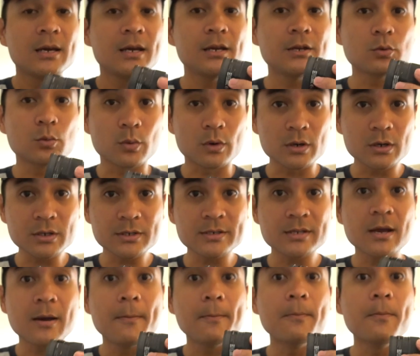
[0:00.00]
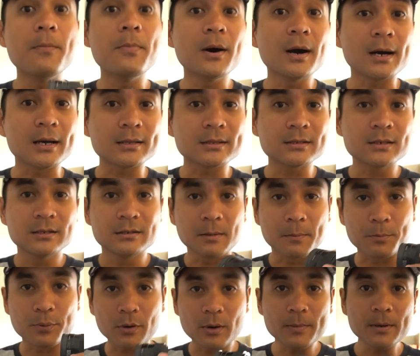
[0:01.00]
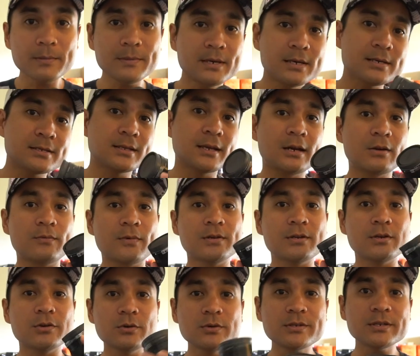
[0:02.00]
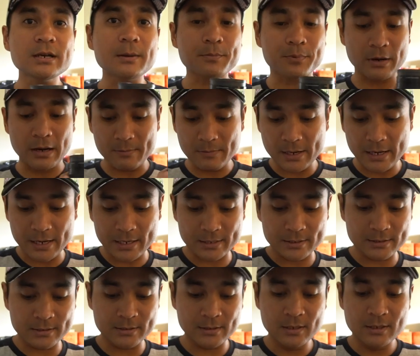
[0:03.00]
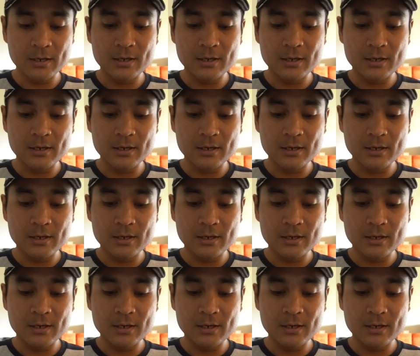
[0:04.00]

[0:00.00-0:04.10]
It works, but the problem is that when you're using a prime lens,